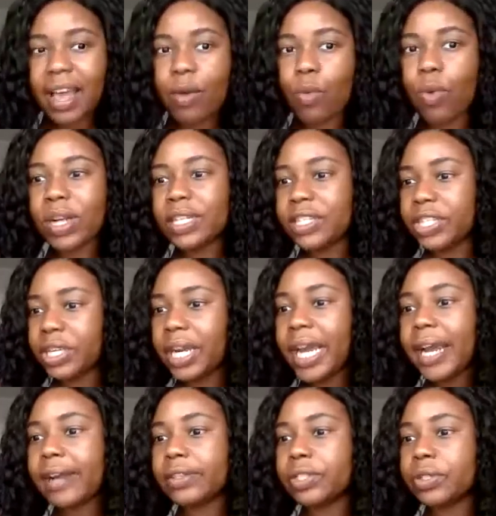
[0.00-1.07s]
What does your
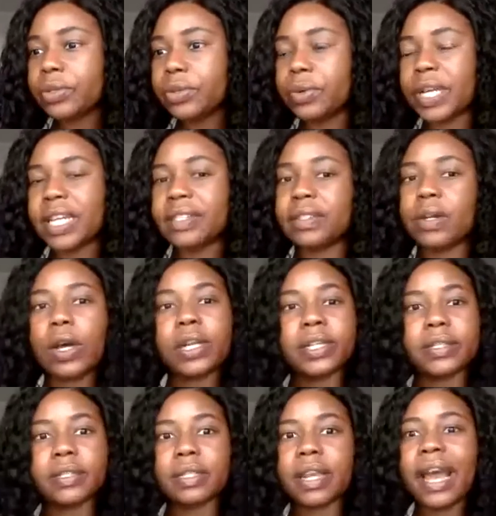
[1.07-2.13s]
hair do? It's going to
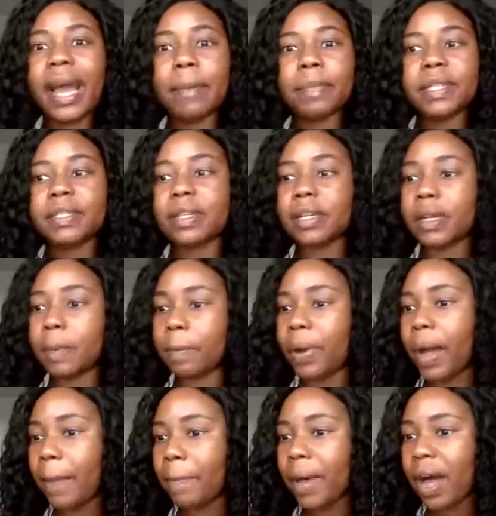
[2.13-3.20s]
snap. It's going to
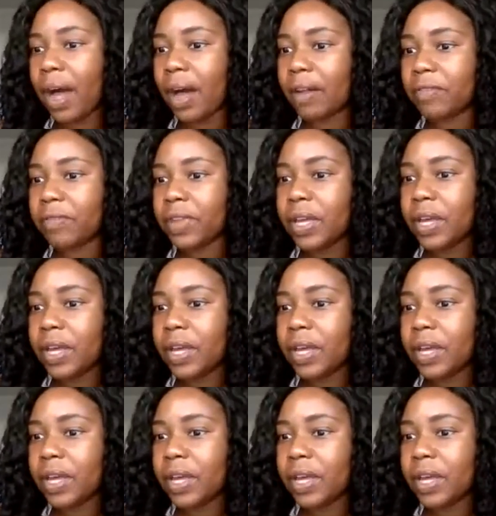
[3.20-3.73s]
pop off,